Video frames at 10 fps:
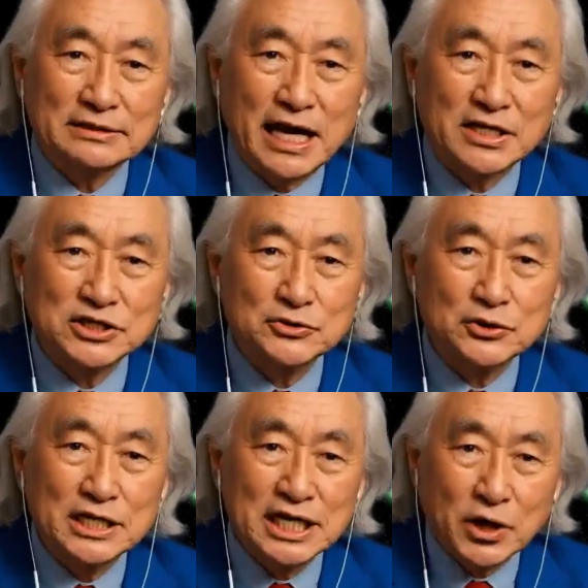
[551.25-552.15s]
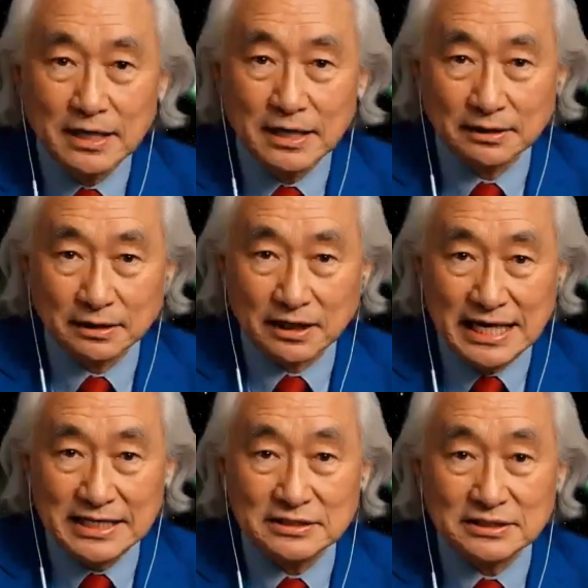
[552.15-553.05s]
In the galaxy, we call that
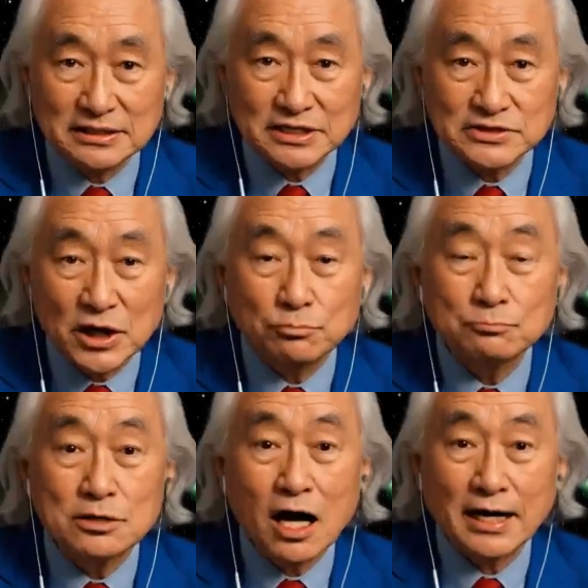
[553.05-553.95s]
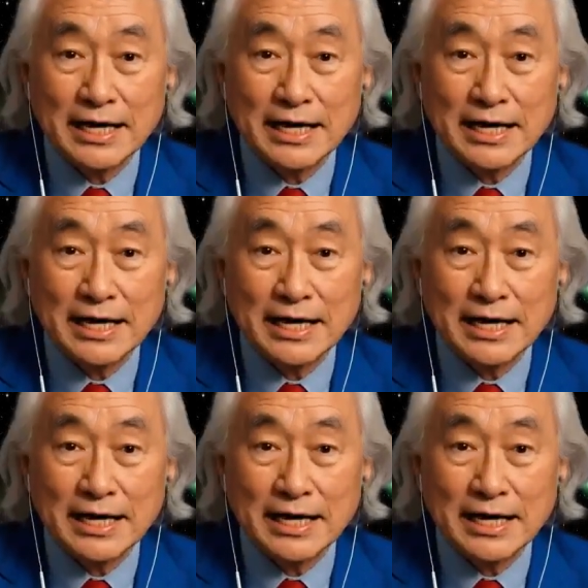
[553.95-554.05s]
area the thick disk.